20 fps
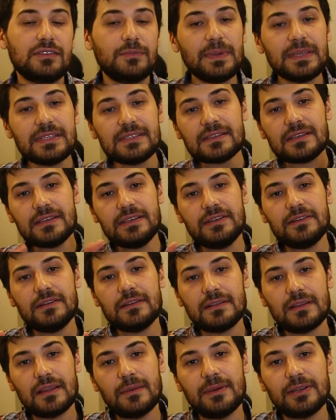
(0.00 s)
So basically here
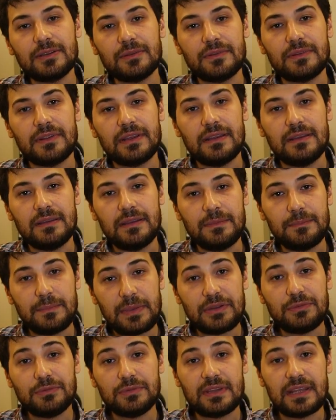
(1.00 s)
in Lebanon, uh, in
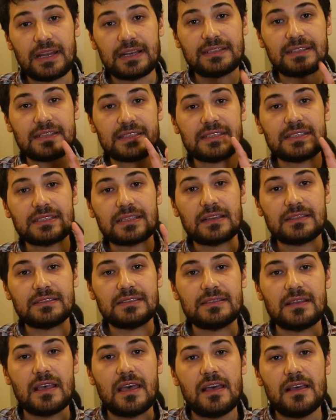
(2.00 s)
Beirut, the electricity
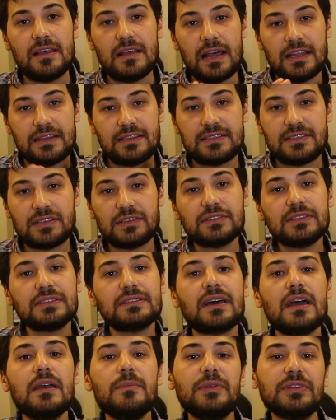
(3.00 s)
cuts at
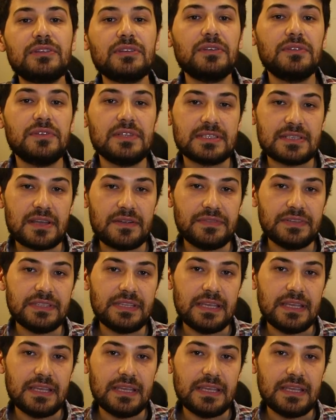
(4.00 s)
certain time intervals every